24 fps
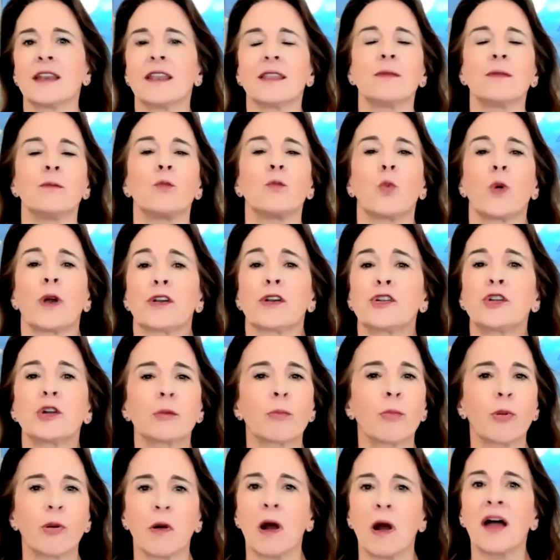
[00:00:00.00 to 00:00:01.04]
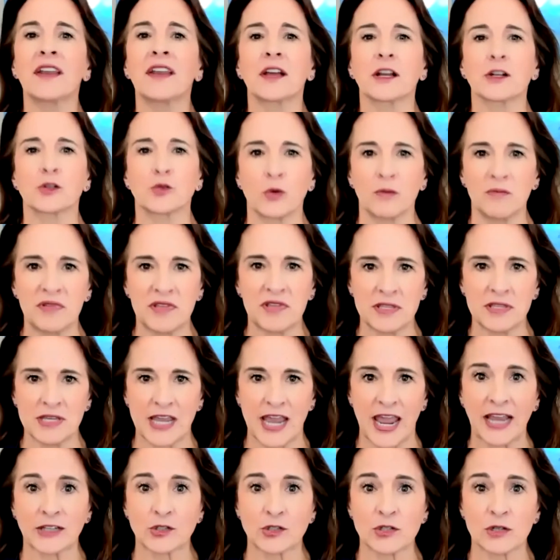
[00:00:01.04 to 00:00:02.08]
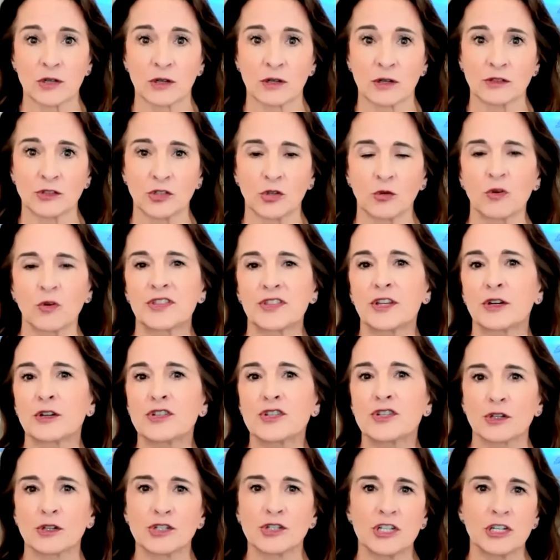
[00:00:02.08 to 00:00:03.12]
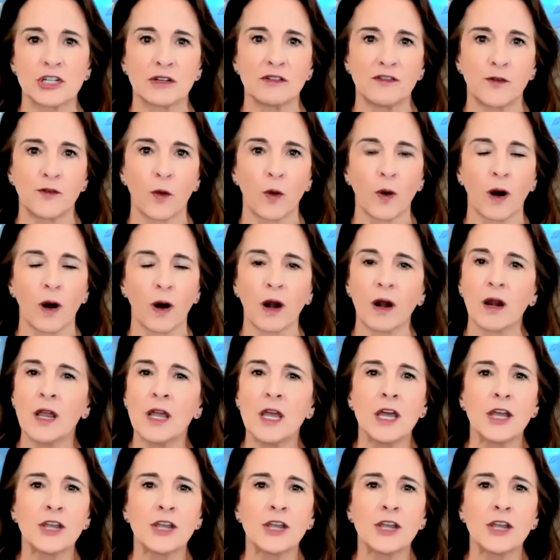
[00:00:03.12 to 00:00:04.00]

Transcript: where your product will be the answer to what they're searching for.